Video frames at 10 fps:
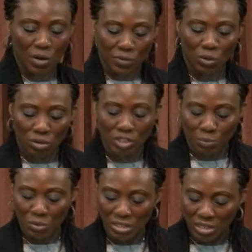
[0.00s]
of the Holy
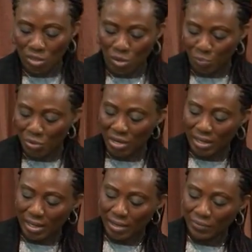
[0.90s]
Spirit in your prayer
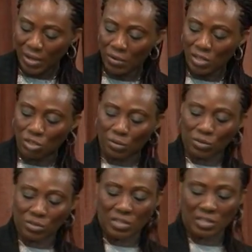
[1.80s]
life, how each of
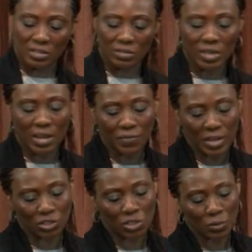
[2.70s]
those things really
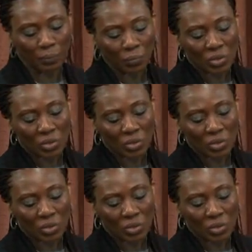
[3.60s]
affect you.